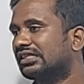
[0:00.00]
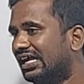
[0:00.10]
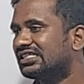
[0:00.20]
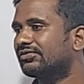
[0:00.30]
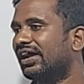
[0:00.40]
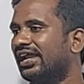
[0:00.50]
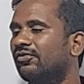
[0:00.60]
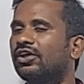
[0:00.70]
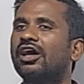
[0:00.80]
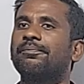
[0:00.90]
That's
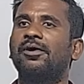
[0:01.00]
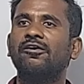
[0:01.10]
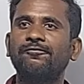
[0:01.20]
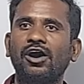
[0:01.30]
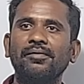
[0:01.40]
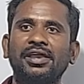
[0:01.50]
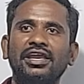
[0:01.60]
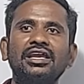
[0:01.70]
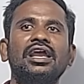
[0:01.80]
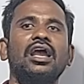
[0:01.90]
why we are
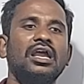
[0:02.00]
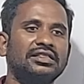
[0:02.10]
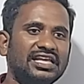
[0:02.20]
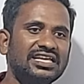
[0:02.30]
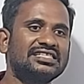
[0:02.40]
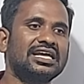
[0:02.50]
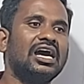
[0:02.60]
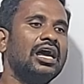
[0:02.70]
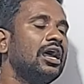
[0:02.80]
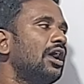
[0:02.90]
performing this
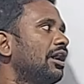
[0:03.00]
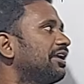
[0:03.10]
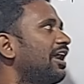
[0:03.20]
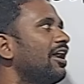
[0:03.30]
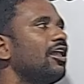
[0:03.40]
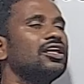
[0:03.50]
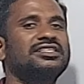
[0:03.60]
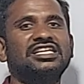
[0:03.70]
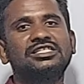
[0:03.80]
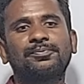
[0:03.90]

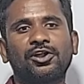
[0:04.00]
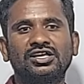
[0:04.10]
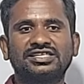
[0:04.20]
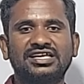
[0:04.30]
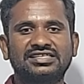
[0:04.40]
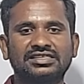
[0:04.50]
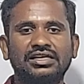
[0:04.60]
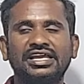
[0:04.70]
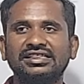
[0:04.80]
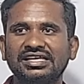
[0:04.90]
dialysis process.
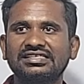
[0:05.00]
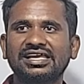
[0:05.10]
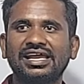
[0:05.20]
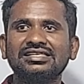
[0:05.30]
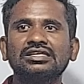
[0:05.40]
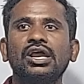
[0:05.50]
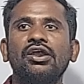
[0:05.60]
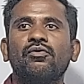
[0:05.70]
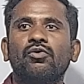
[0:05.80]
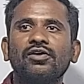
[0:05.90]
In this case
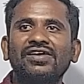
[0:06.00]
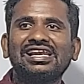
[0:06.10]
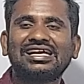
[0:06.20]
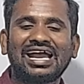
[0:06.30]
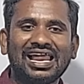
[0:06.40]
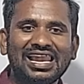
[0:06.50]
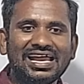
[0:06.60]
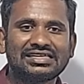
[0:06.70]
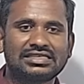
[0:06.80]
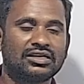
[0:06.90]
we will
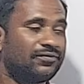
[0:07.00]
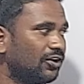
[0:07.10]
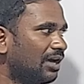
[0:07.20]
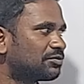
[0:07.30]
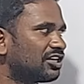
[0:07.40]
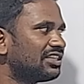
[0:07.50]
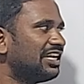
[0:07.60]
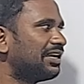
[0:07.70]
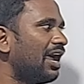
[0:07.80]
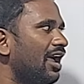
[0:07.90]
collect, if you observe
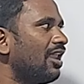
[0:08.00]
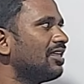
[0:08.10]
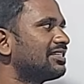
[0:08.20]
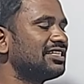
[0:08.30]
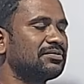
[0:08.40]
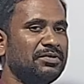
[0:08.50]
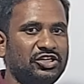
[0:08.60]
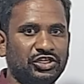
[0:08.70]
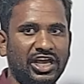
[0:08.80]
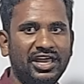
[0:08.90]
the dialysis
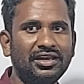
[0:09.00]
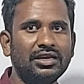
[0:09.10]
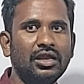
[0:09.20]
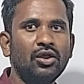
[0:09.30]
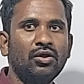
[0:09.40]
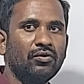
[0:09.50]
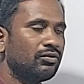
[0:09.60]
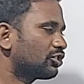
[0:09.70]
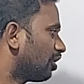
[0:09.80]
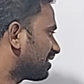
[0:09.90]
mission,
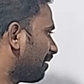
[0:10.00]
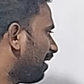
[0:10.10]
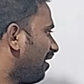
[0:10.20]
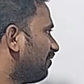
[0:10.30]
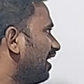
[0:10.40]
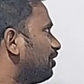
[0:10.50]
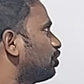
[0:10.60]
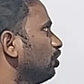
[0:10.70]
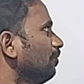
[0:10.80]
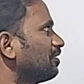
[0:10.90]
so some of the
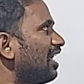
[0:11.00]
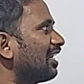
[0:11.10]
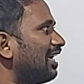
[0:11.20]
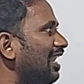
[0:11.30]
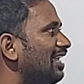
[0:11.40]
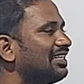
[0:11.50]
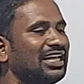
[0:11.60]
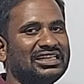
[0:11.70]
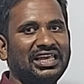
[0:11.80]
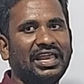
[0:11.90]
tubes are
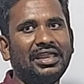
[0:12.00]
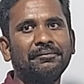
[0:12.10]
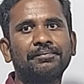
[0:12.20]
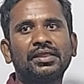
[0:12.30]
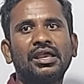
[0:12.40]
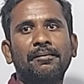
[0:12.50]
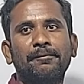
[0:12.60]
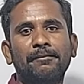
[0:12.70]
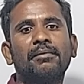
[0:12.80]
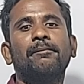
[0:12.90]
collecting the
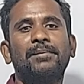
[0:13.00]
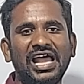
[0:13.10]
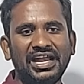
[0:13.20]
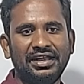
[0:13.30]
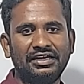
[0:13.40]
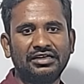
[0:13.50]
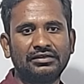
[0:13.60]
blood.